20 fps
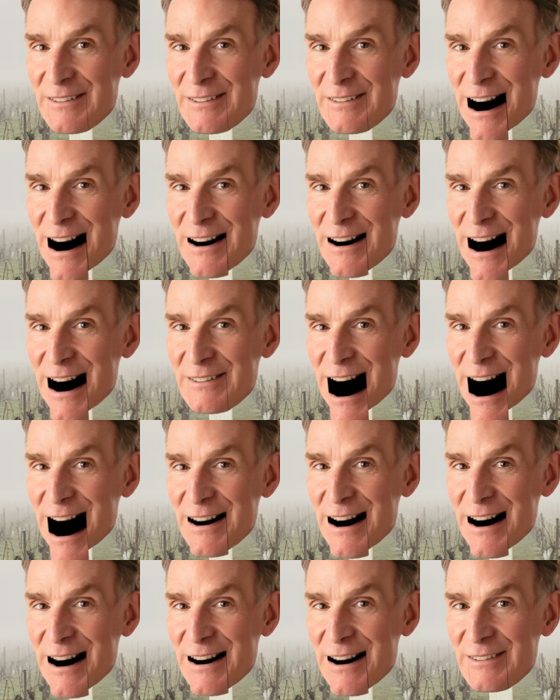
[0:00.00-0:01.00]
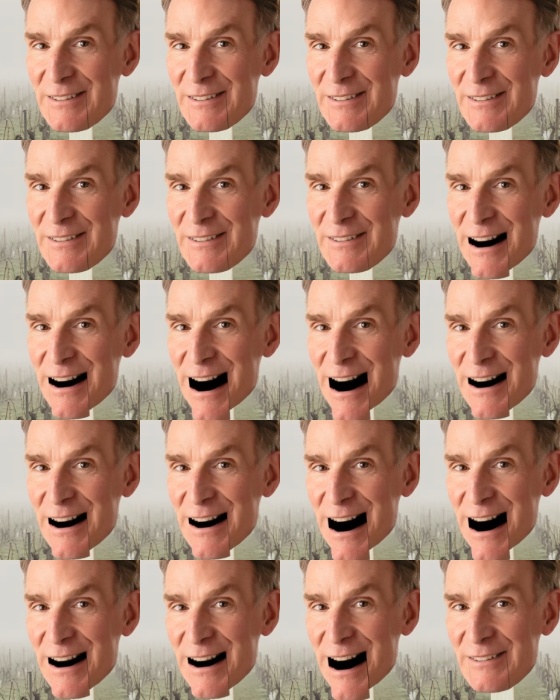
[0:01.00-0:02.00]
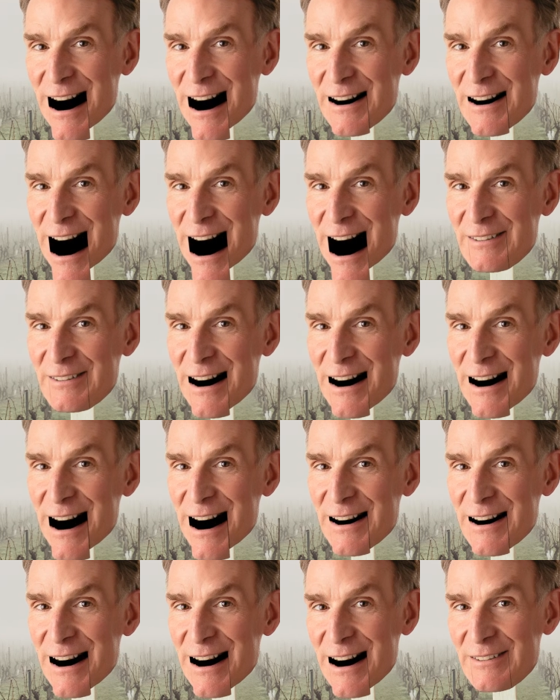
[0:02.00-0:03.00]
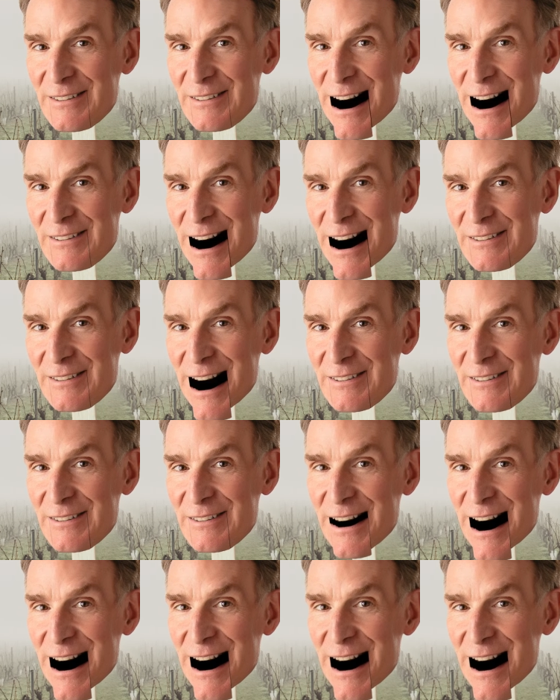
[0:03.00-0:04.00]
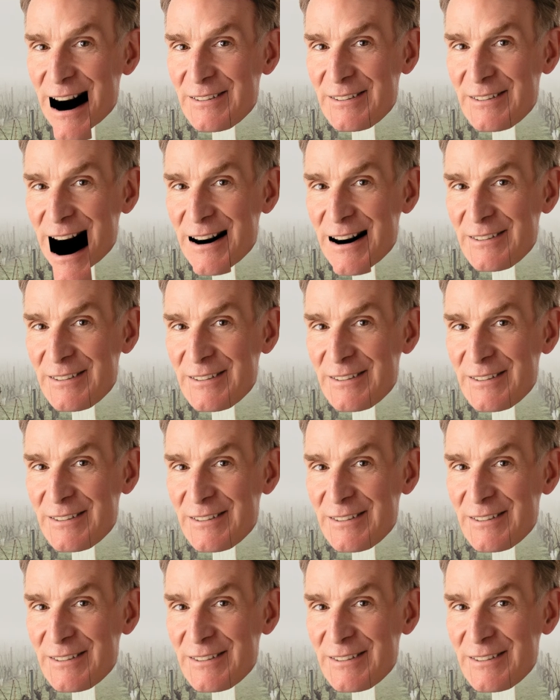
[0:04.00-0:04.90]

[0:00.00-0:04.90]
recommending or insisting on abstinence has been completely ineffective.